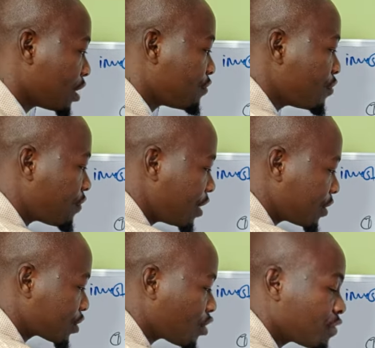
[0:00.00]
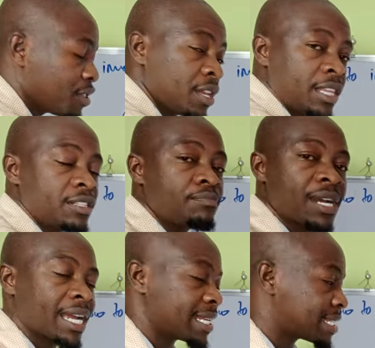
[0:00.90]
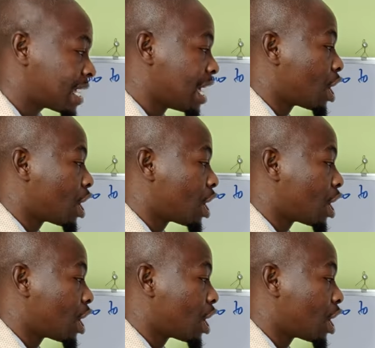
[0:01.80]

if you find yourself within this bracket,